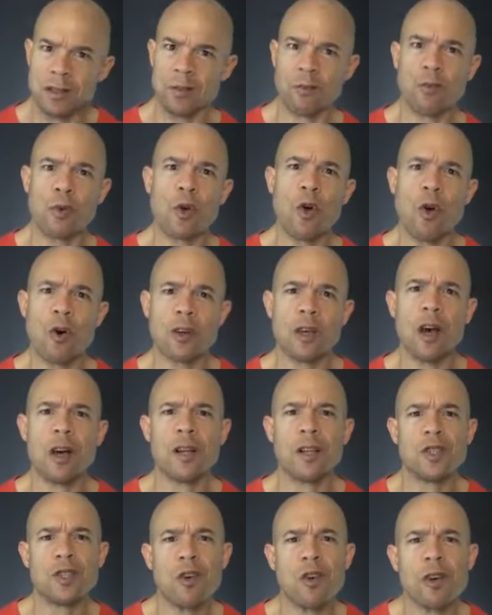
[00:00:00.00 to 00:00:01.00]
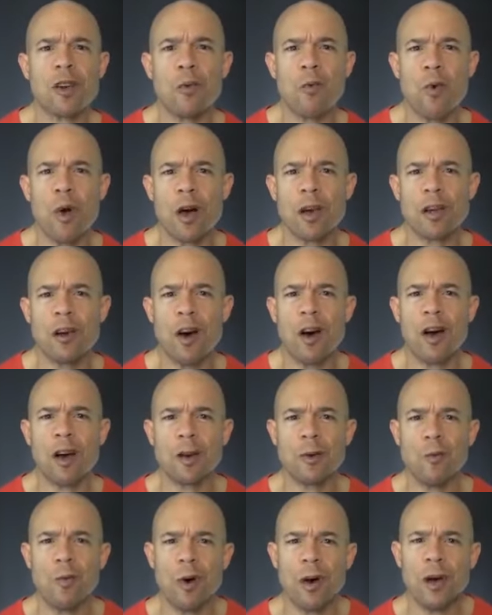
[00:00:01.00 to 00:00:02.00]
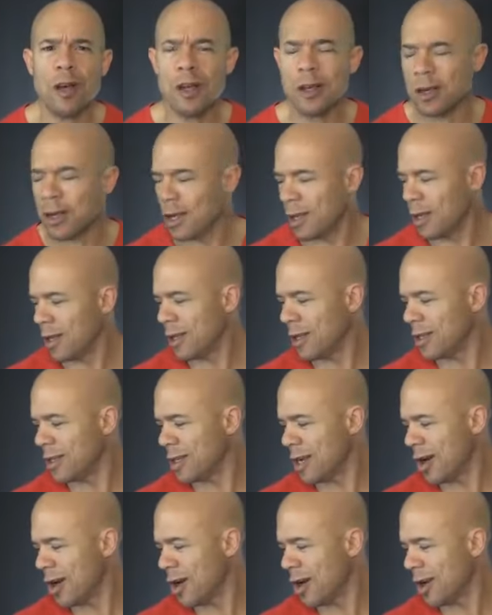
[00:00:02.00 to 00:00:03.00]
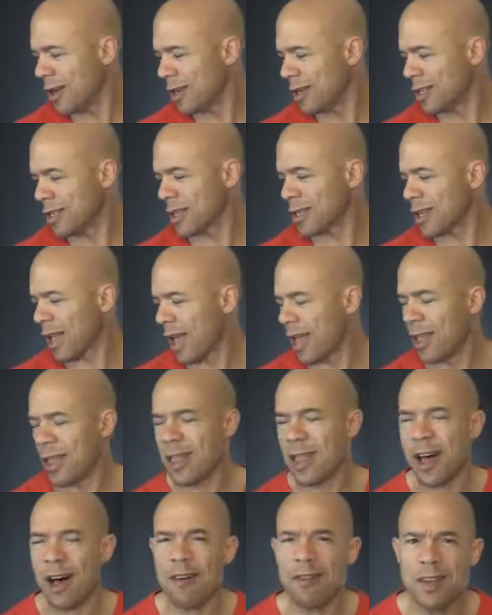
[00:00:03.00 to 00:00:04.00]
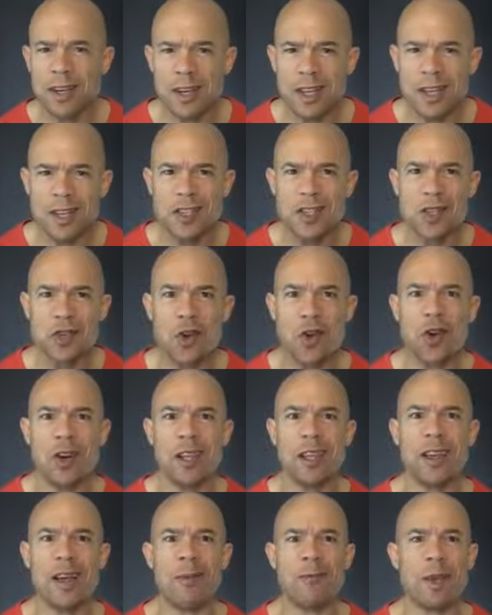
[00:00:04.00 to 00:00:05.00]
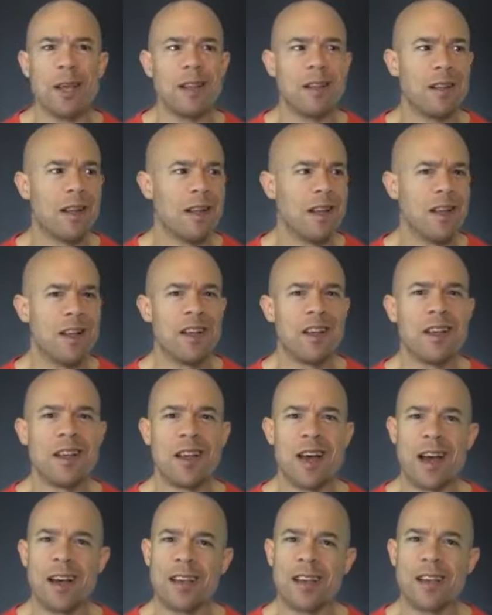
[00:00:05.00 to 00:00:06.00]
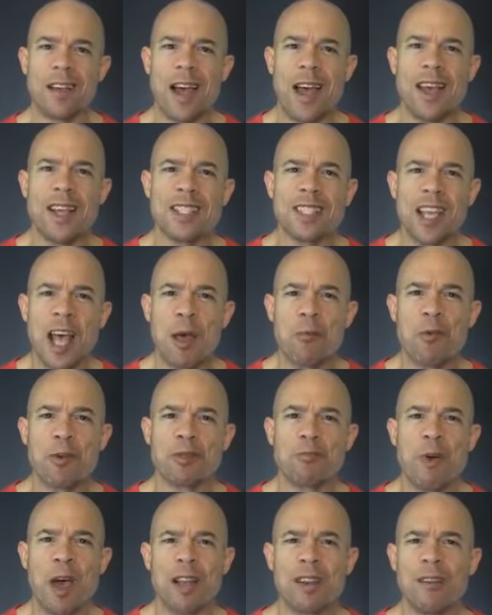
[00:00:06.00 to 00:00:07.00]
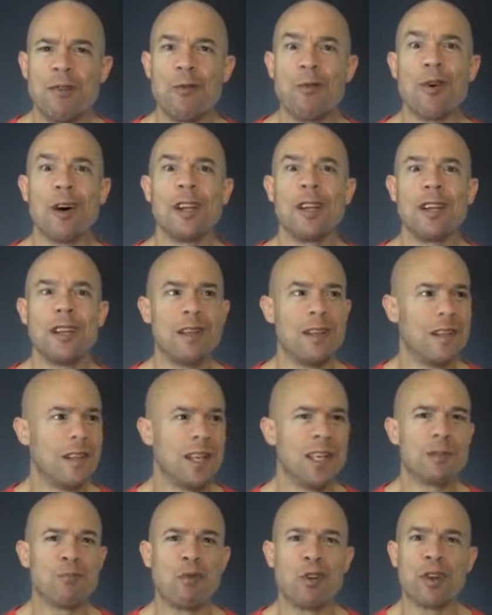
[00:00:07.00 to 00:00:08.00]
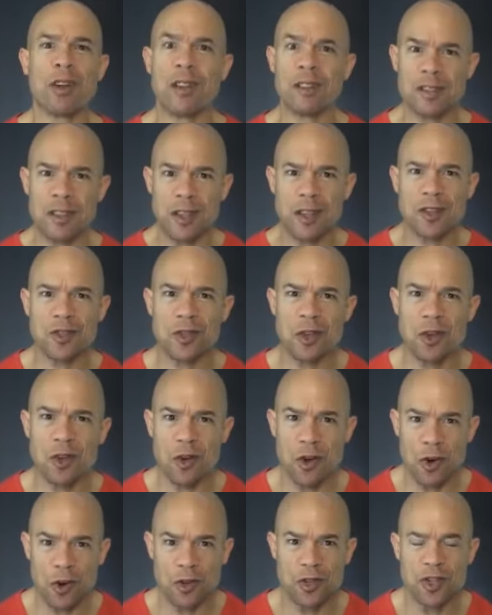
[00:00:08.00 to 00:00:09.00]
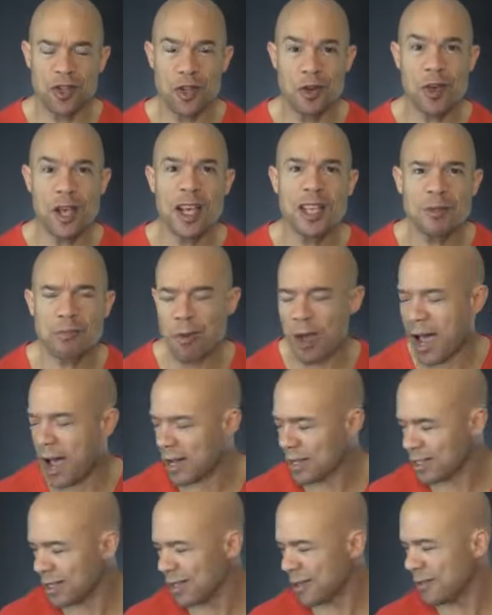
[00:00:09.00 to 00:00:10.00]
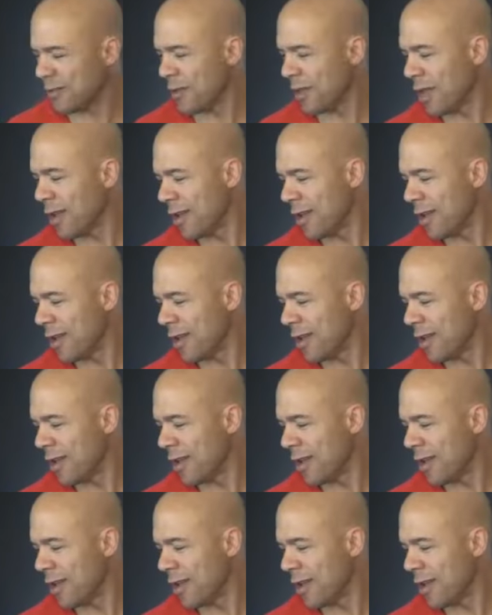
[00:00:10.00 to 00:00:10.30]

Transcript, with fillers: We're going on a journey one-on-one, Jared. Just loving his journey. I mean, inside perspective, what he's put on the earth to do, his passion.